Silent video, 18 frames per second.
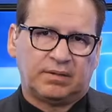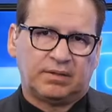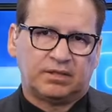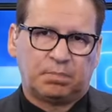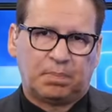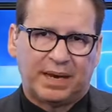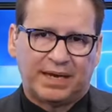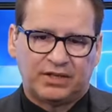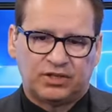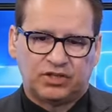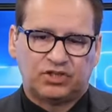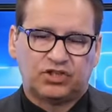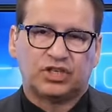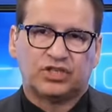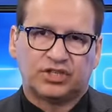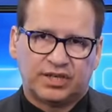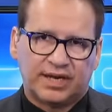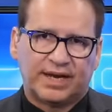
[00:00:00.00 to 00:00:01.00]
in this space
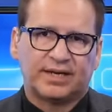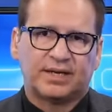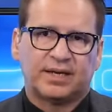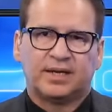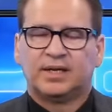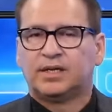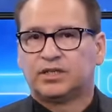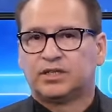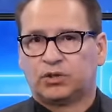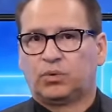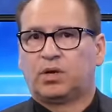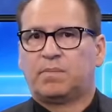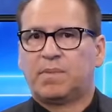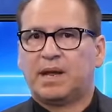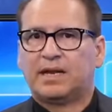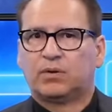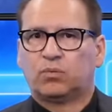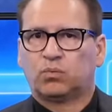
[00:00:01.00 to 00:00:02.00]
just yet to
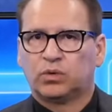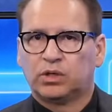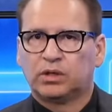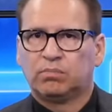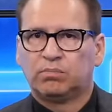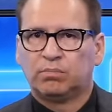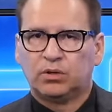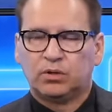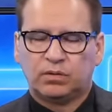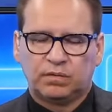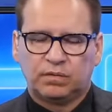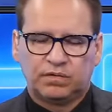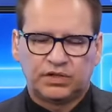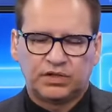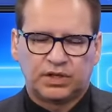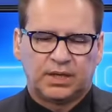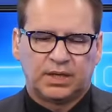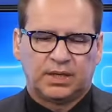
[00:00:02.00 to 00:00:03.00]
really make real
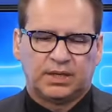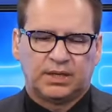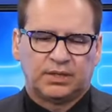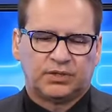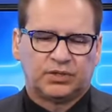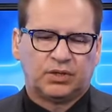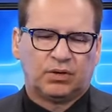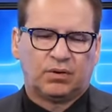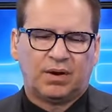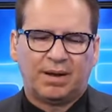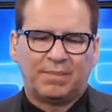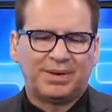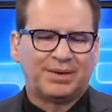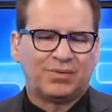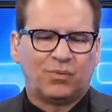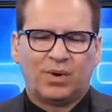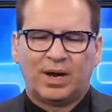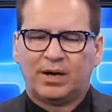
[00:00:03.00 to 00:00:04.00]
moves. So, I
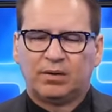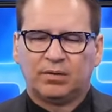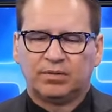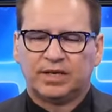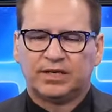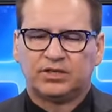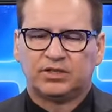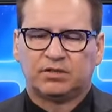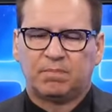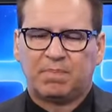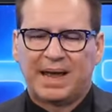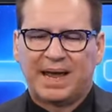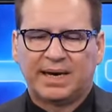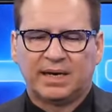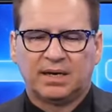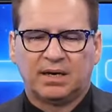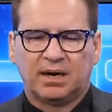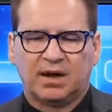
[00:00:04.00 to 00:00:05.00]
mean, why aren't they just
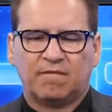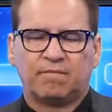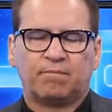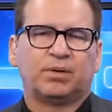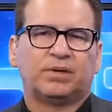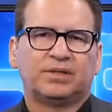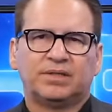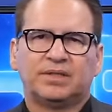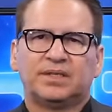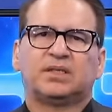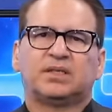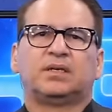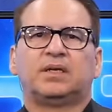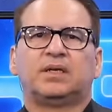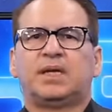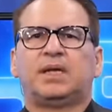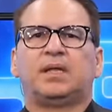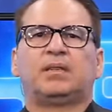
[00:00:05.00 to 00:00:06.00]
backing off, putting this
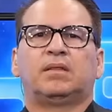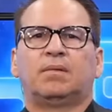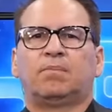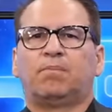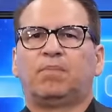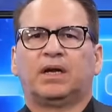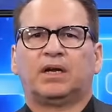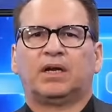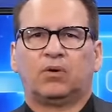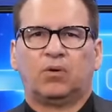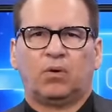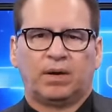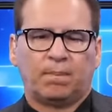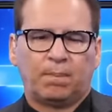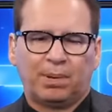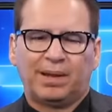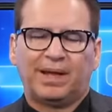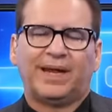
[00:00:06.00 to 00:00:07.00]
in ETH and
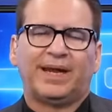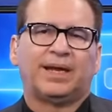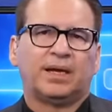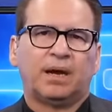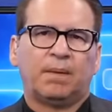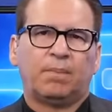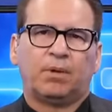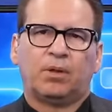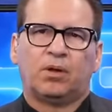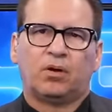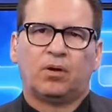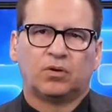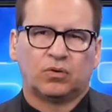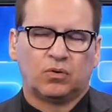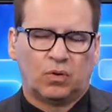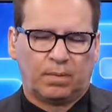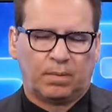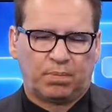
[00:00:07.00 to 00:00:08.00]
Bitcoin, playing a couple of
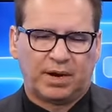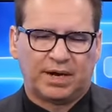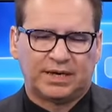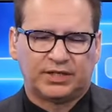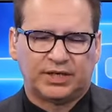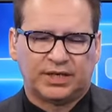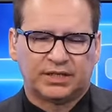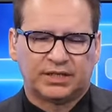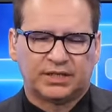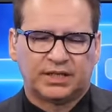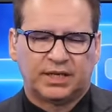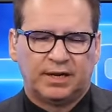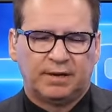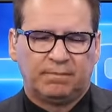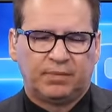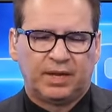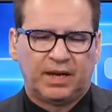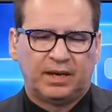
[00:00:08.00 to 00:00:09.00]
altcoin projects,
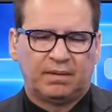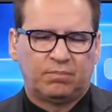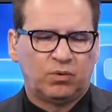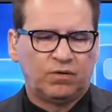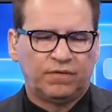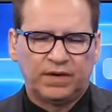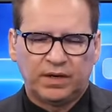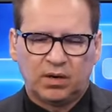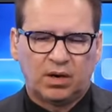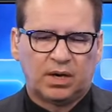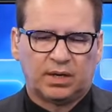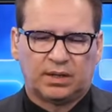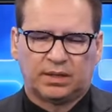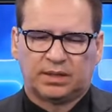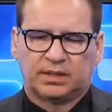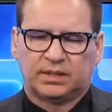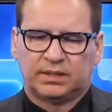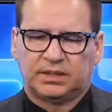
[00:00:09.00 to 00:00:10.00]
and moving
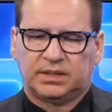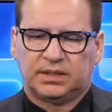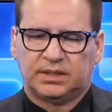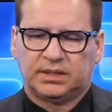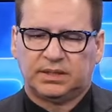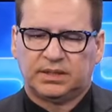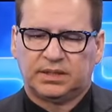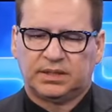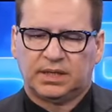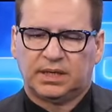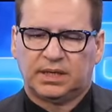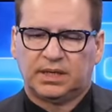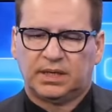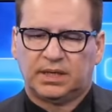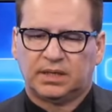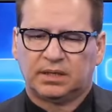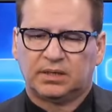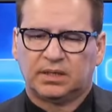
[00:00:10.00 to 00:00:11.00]
on? Because this is
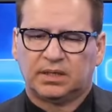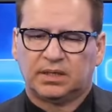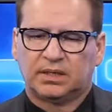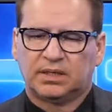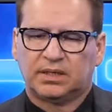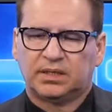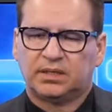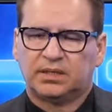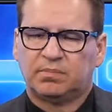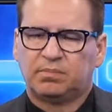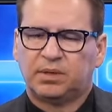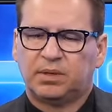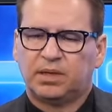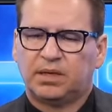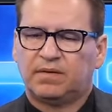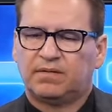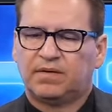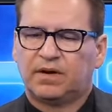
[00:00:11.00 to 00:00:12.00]
going to continue to
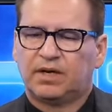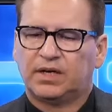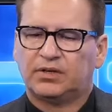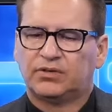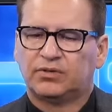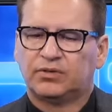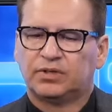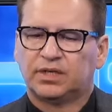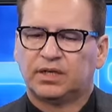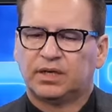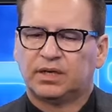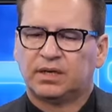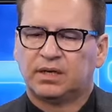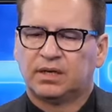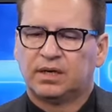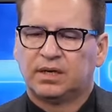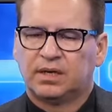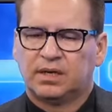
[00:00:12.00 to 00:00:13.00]
be a very interesting
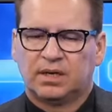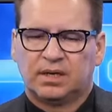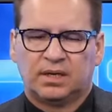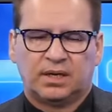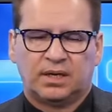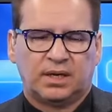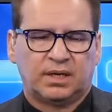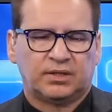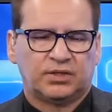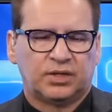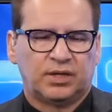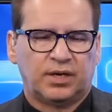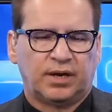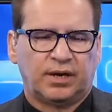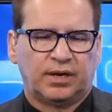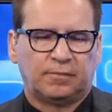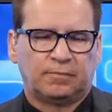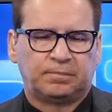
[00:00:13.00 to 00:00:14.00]

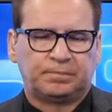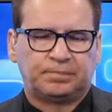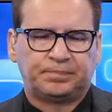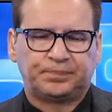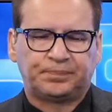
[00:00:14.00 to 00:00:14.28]
scenario.